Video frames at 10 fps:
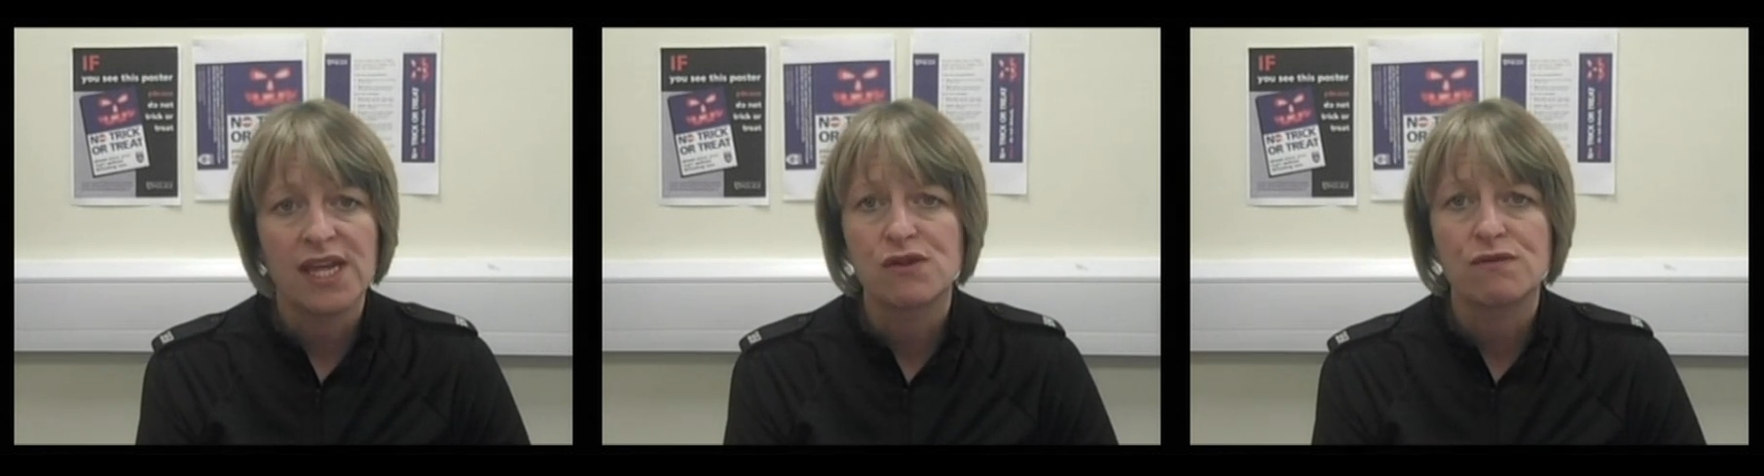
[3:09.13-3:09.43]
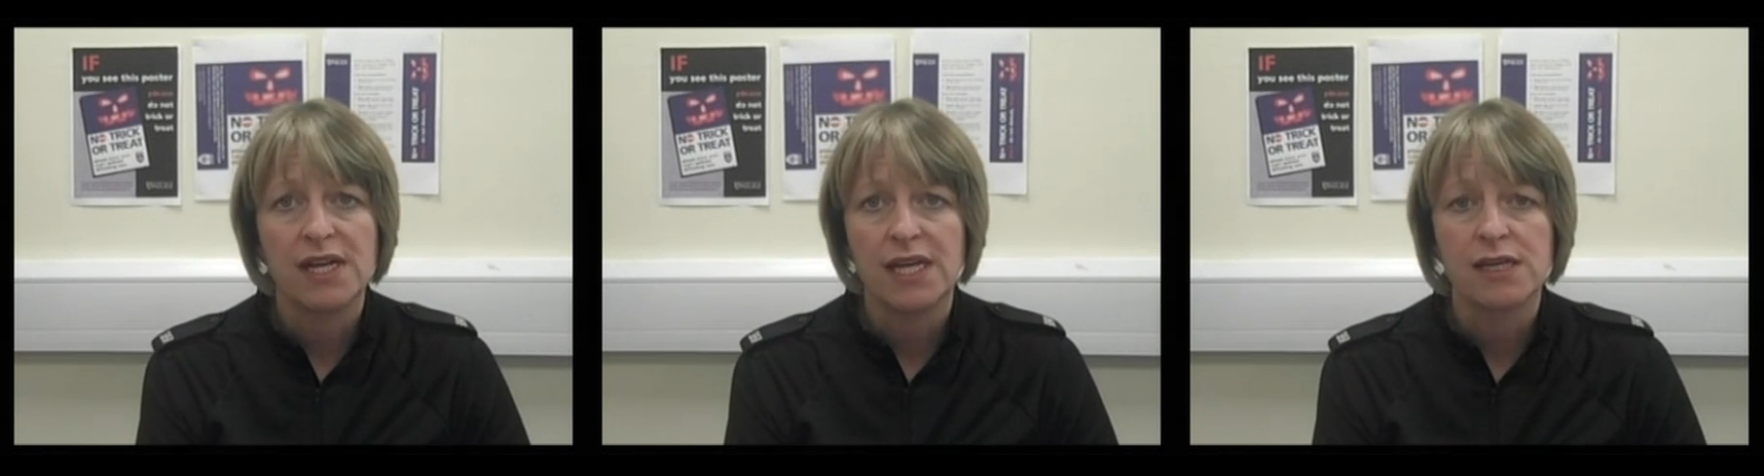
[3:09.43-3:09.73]
it's
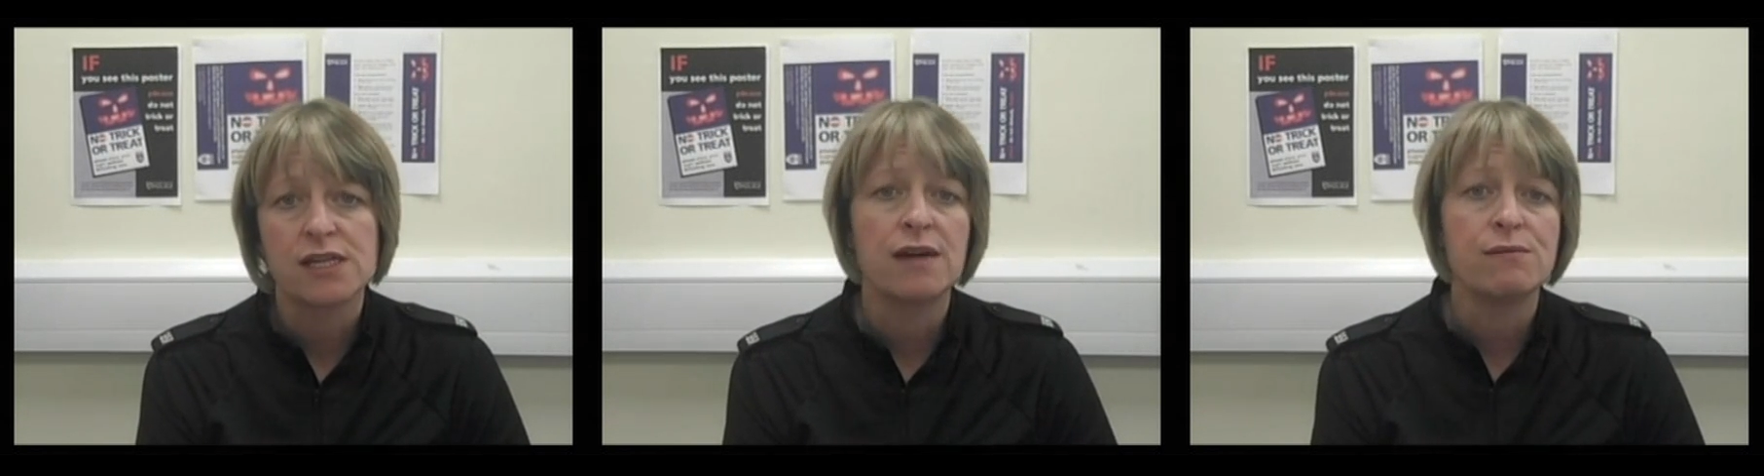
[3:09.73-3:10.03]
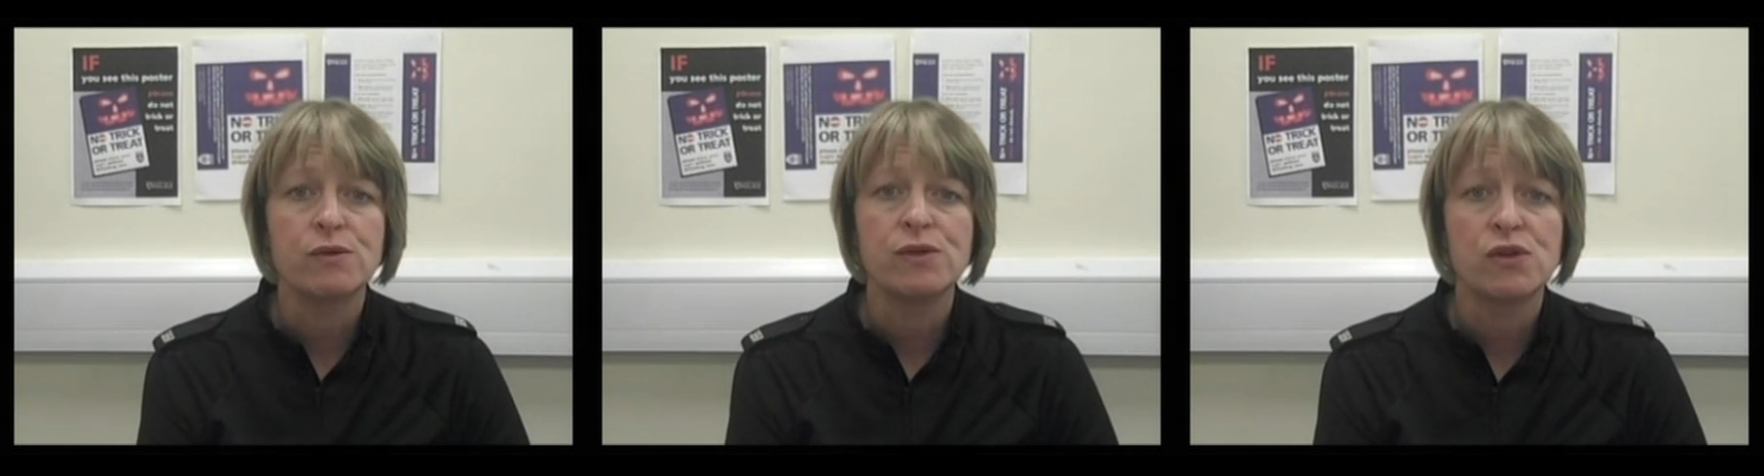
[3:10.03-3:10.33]
really a
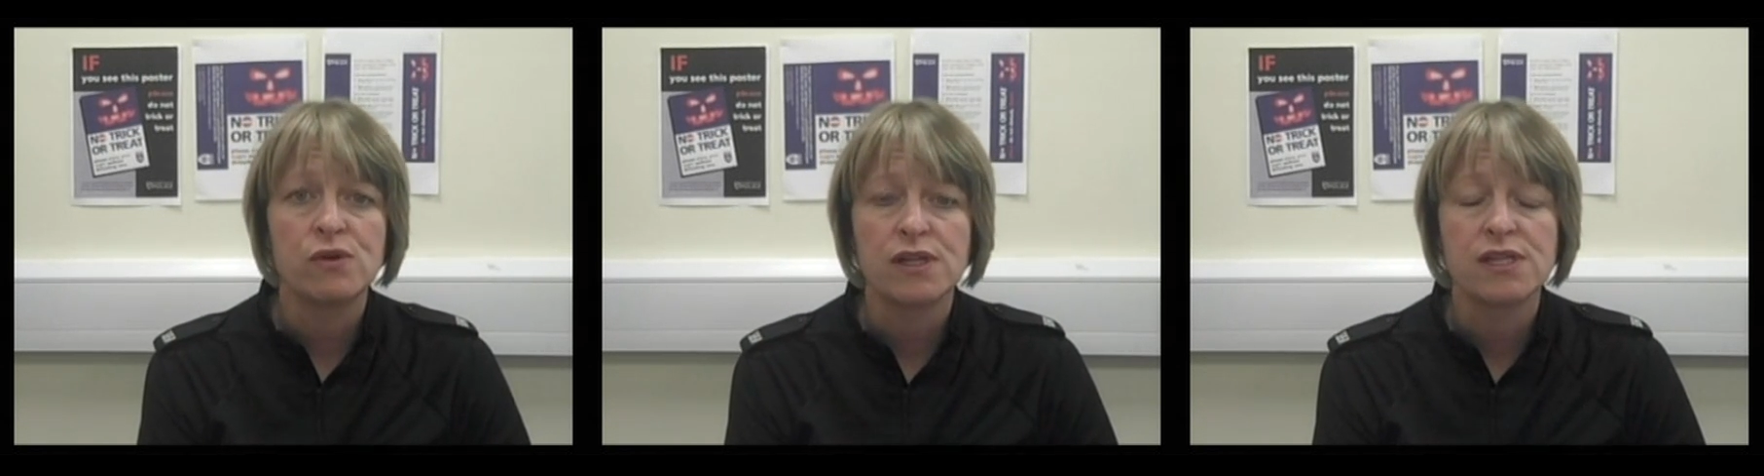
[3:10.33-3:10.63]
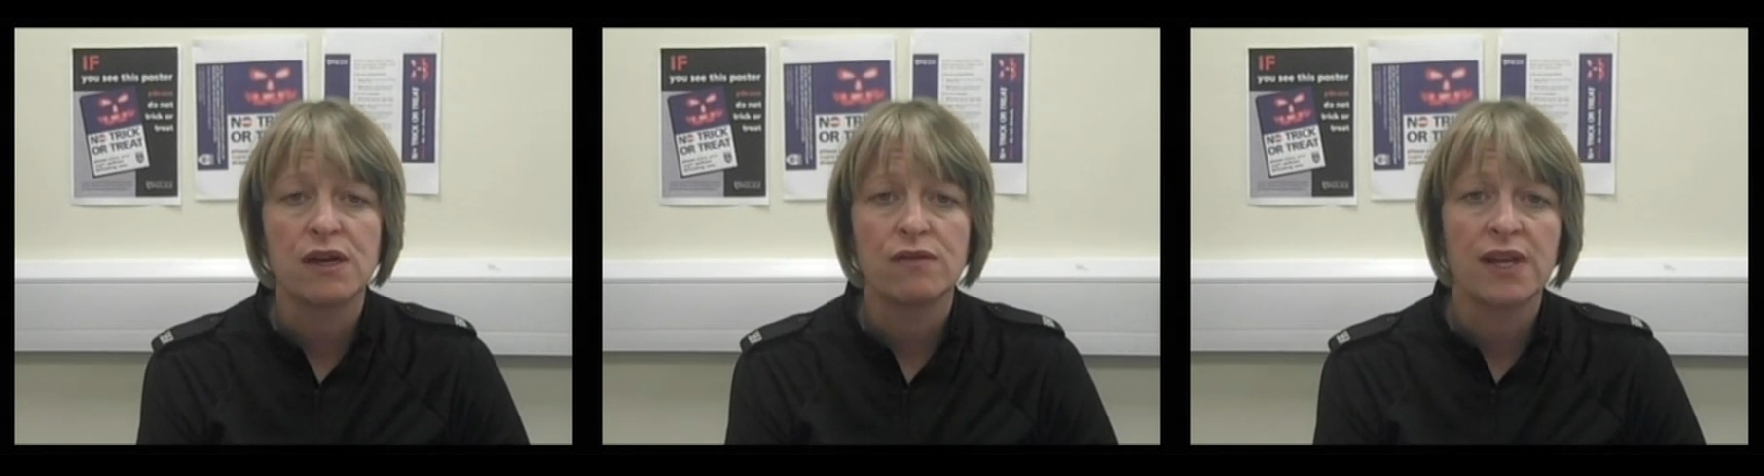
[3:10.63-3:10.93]
time to enjoy yourself